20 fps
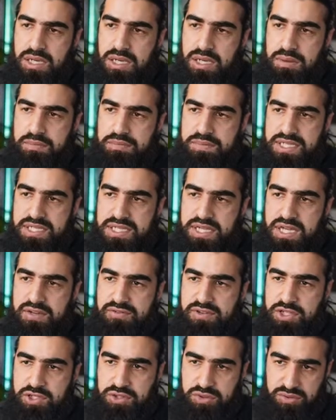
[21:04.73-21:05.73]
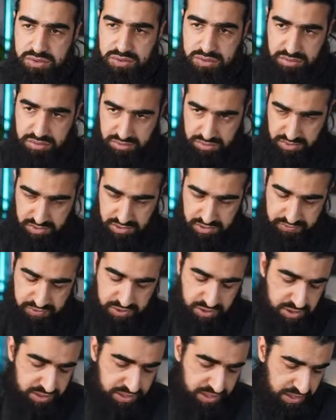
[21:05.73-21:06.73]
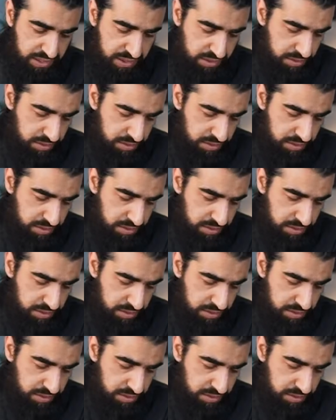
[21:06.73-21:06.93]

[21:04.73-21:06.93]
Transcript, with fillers: these kind of issues if you contact